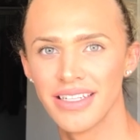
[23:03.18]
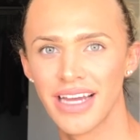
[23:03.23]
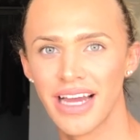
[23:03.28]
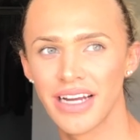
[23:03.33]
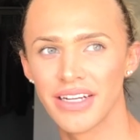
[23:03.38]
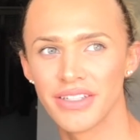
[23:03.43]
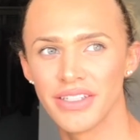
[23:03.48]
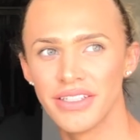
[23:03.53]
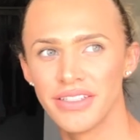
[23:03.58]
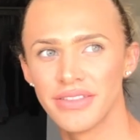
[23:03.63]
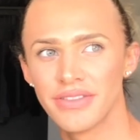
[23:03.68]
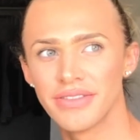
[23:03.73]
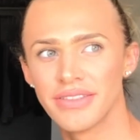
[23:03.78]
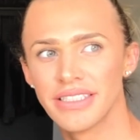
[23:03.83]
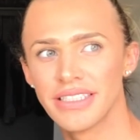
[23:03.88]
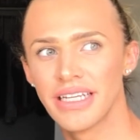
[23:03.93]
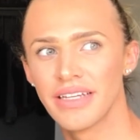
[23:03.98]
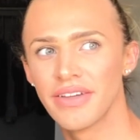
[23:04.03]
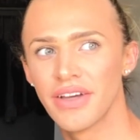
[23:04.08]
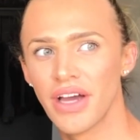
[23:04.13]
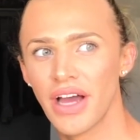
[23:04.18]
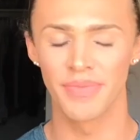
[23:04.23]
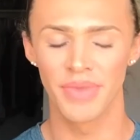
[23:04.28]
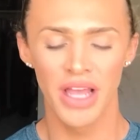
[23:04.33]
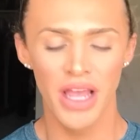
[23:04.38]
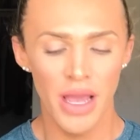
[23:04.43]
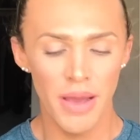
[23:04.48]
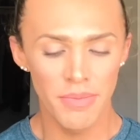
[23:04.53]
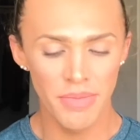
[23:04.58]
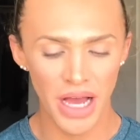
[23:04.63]
I don't know.
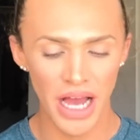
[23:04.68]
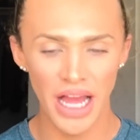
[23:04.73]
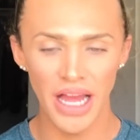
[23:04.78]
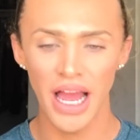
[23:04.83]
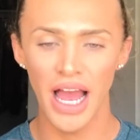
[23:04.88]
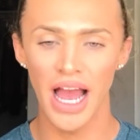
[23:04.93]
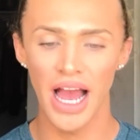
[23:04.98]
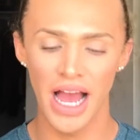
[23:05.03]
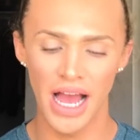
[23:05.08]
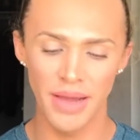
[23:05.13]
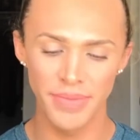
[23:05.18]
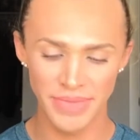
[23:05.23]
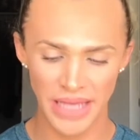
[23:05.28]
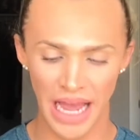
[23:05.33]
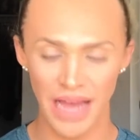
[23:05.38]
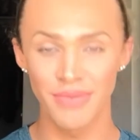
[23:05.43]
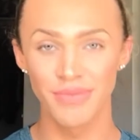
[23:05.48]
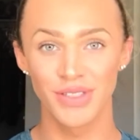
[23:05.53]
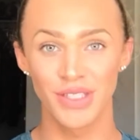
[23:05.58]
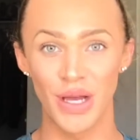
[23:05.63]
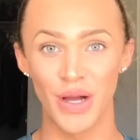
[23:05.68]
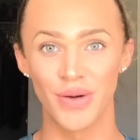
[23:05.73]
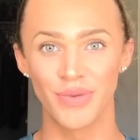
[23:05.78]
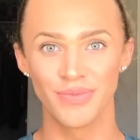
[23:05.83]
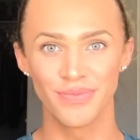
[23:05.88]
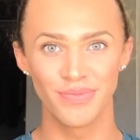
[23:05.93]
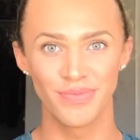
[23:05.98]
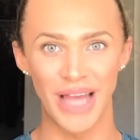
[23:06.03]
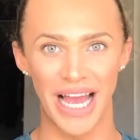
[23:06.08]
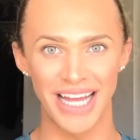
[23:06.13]
But yeah, so
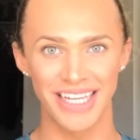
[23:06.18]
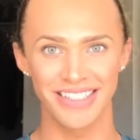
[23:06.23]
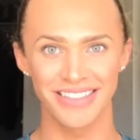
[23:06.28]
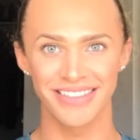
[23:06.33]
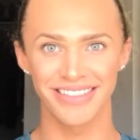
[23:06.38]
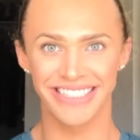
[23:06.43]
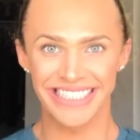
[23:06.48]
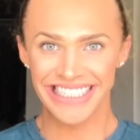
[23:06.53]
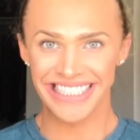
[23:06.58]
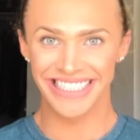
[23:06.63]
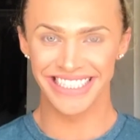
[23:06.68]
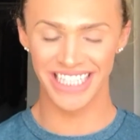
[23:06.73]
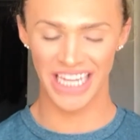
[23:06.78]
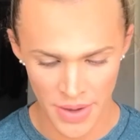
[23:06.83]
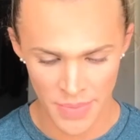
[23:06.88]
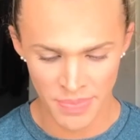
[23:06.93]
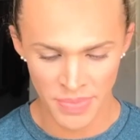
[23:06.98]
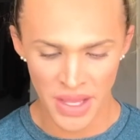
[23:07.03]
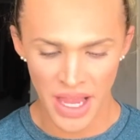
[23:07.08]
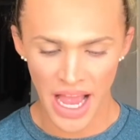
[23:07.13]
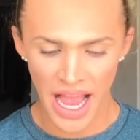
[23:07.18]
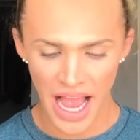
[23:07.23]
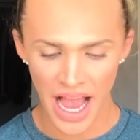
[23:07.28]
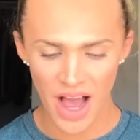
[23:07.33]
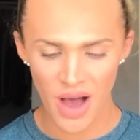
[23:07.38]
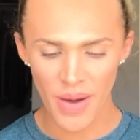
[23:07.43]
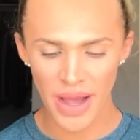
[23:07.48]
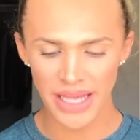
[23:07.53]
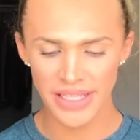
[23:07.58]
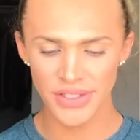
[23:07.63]
that.
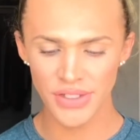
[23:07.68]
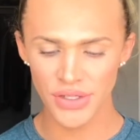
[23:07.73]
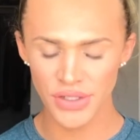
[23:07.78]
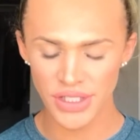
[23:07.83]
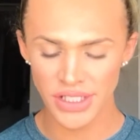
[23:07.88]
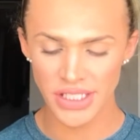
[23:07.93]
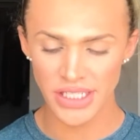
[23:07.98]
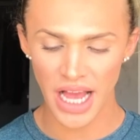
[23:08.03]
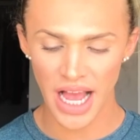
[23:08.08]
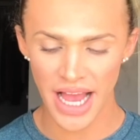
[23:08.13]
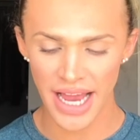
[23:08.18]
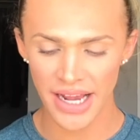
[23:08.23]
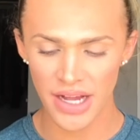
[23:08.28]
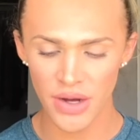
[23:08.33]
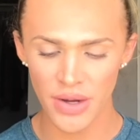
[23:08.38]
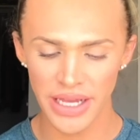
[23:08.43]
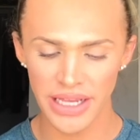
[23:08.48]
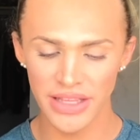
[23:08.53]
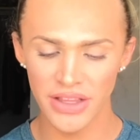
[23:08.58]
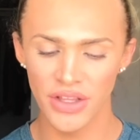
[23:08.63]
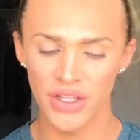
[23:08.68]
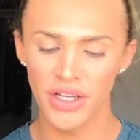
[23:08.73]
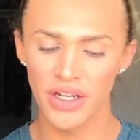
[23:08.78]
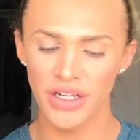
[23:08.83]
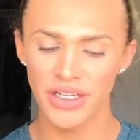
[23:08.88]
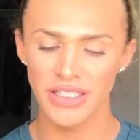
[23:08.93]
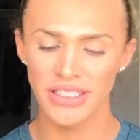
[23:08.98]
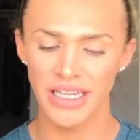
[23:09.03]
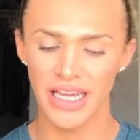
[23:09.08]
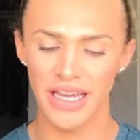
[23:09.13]
How has your style and
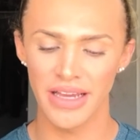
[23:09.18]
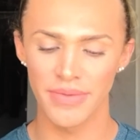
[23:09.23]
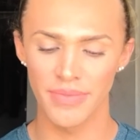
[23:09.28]
looked?